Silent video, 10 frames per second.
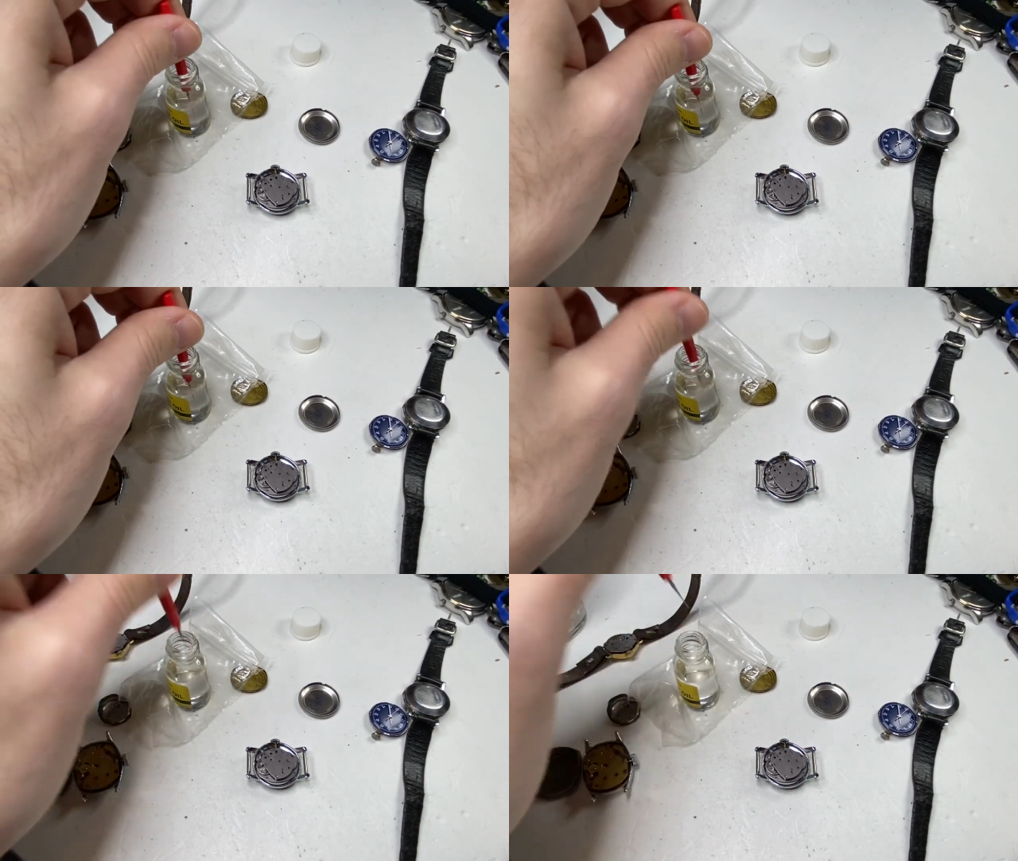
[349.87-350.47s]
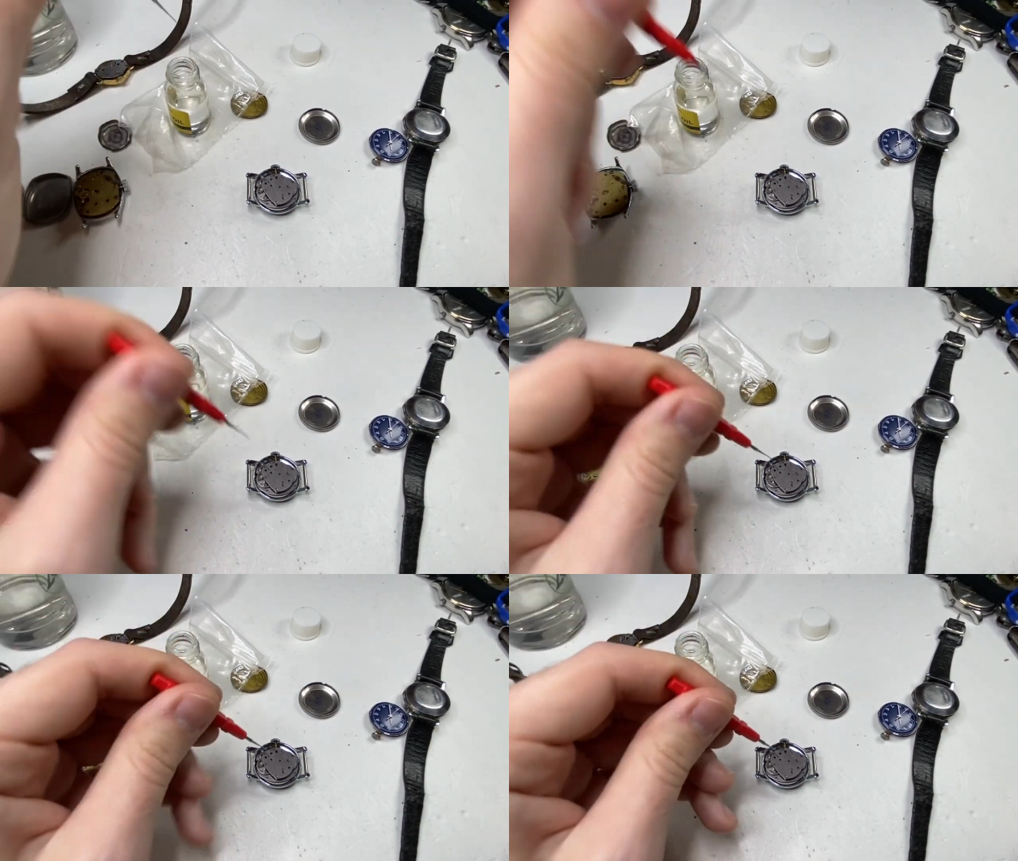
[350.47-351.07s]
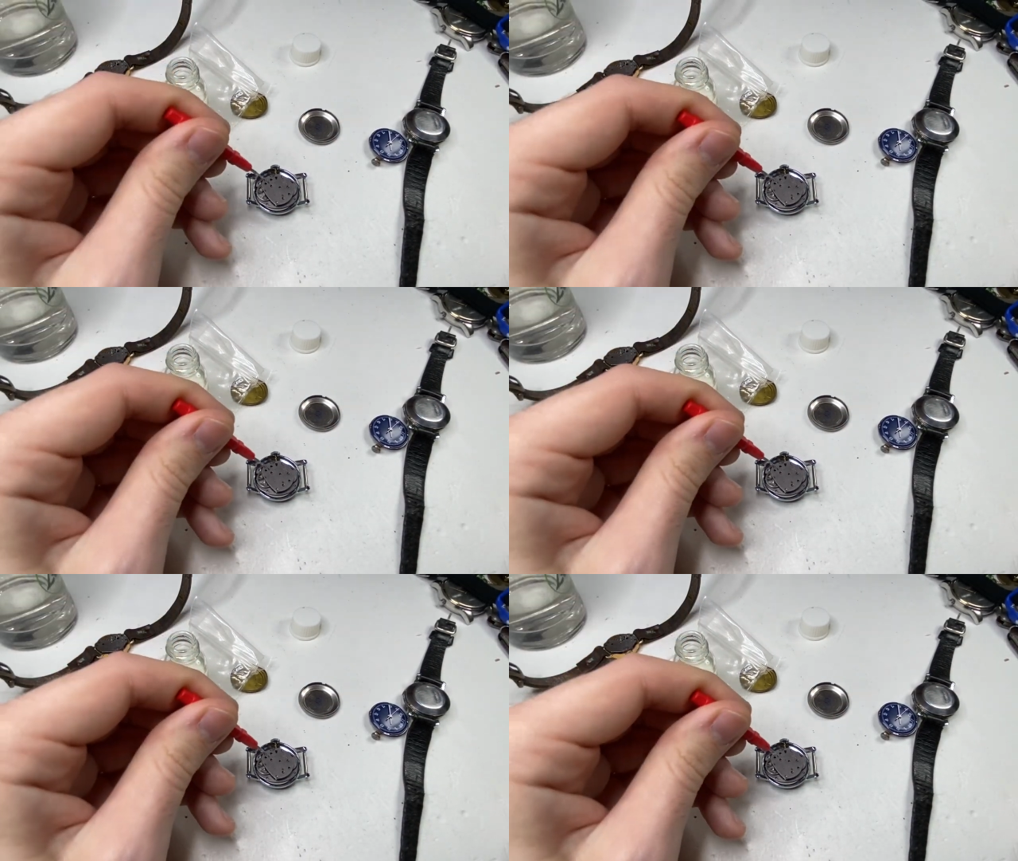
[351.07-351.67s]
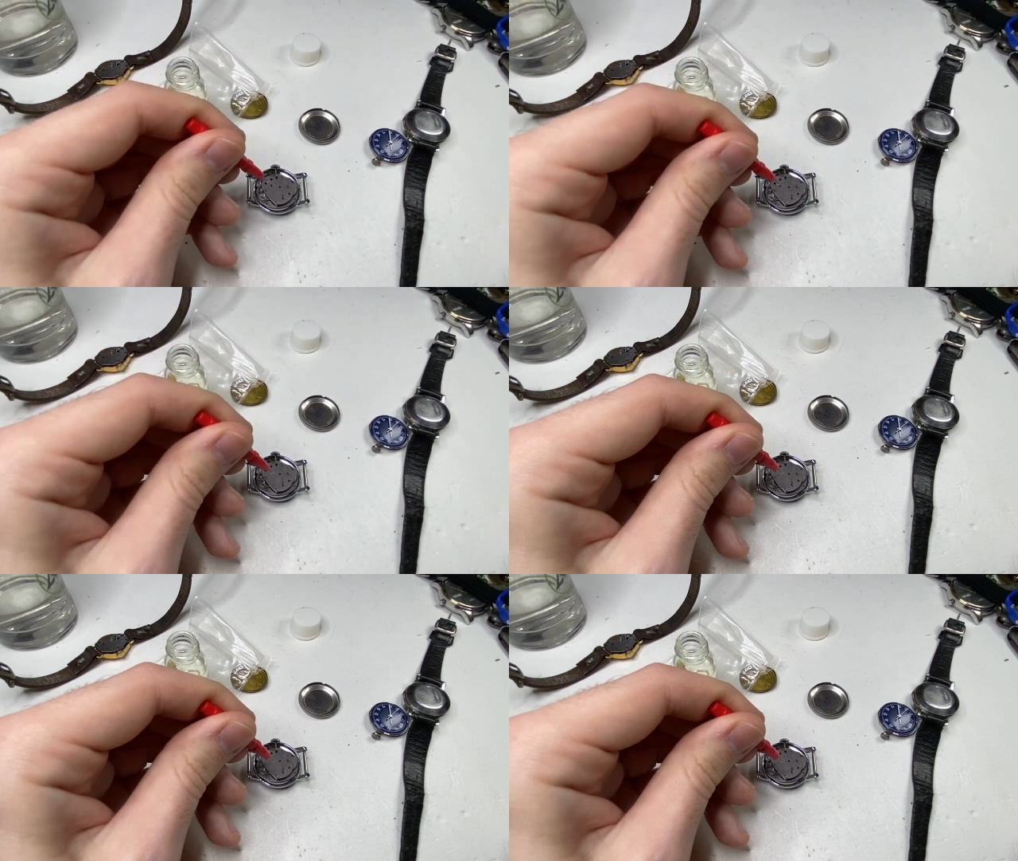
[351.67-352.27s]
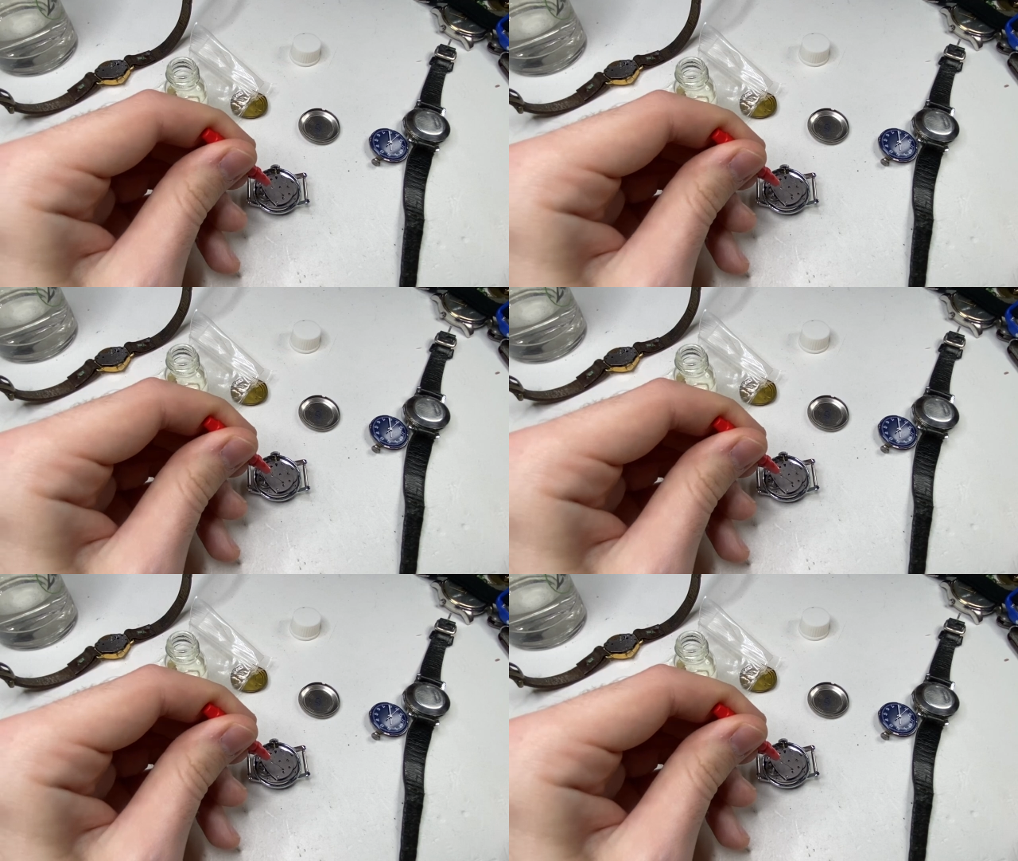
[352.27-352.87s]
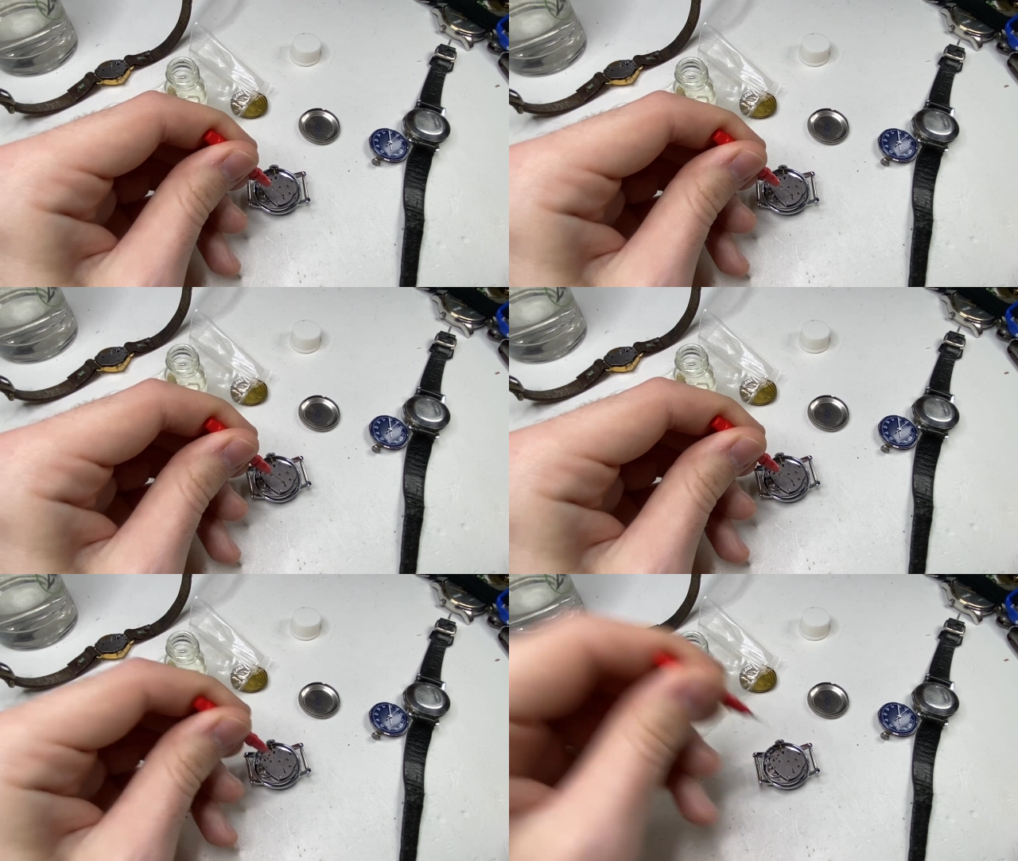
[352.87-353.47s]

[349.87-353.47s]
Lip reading: No face is visible, so there are no lips to read.